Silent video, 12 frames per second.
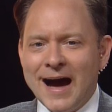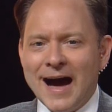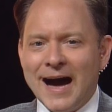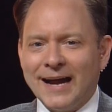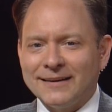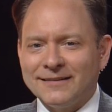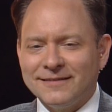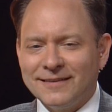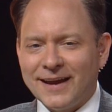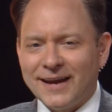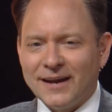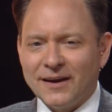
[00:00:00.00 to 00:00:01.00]
hottest
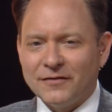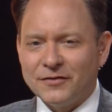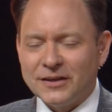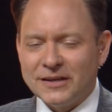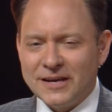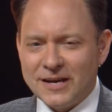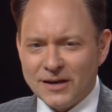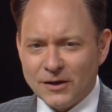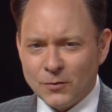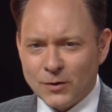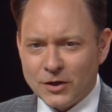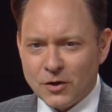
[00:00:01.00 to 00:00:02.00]
day of the
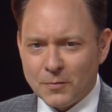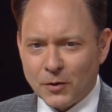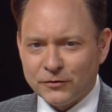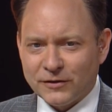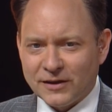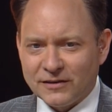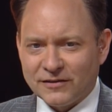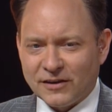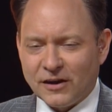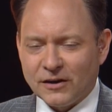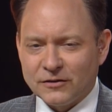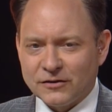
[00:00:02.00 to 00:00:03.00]
year. We know most kids
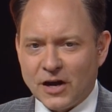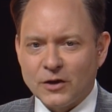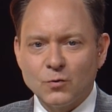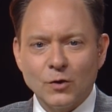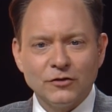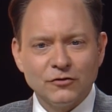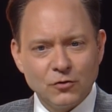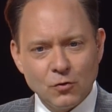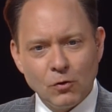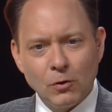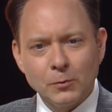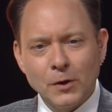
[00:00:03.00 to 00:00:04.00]
are done with
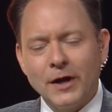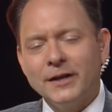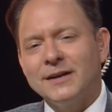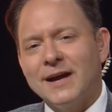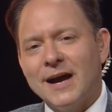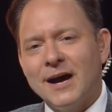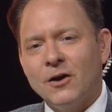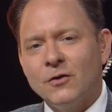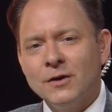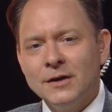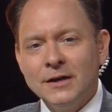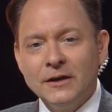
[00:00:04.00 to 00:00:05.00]
school right
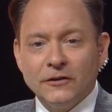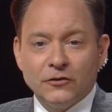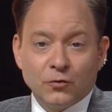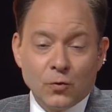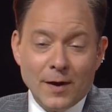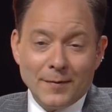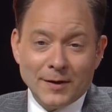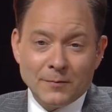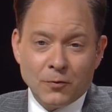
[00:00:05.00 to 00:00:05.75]
now. Swimming